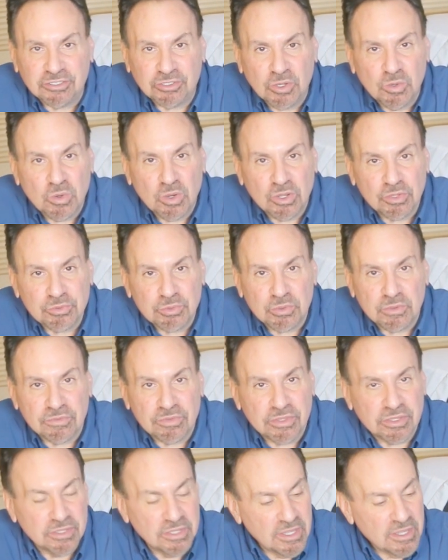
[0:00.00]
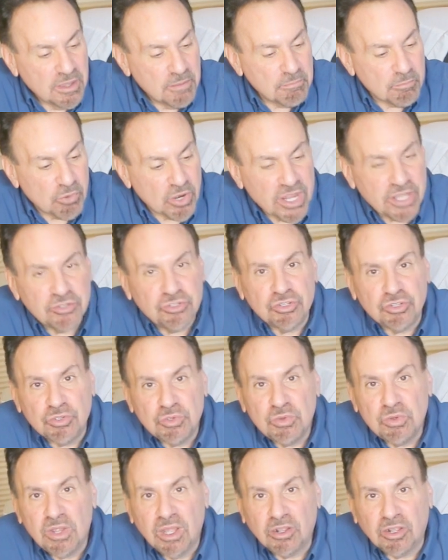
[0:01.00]
and co-author of the brand
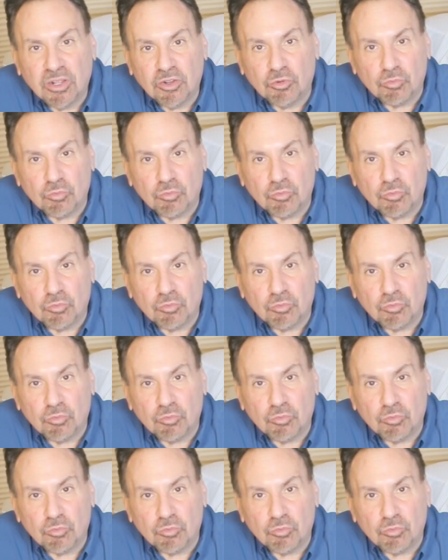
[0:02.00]
new,